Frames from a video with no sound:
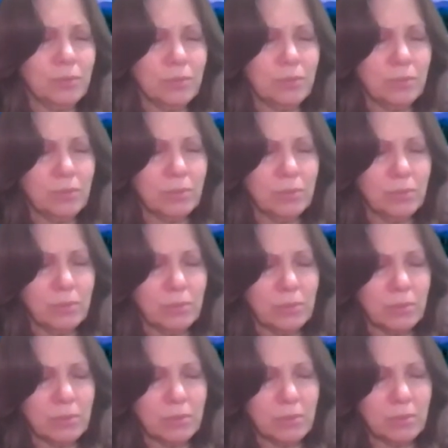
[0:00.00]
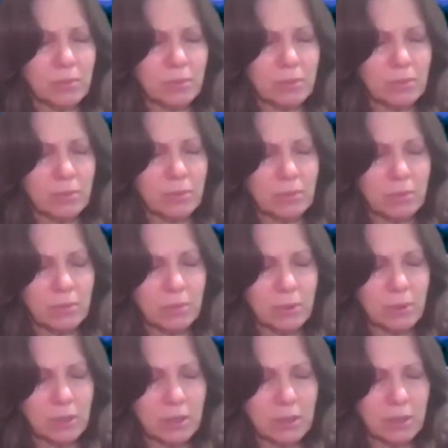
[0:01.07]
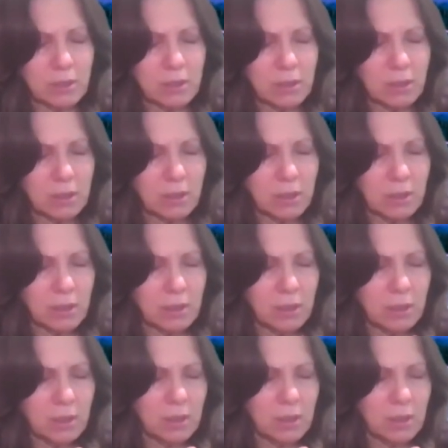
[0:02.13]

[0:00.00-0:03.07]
(silence)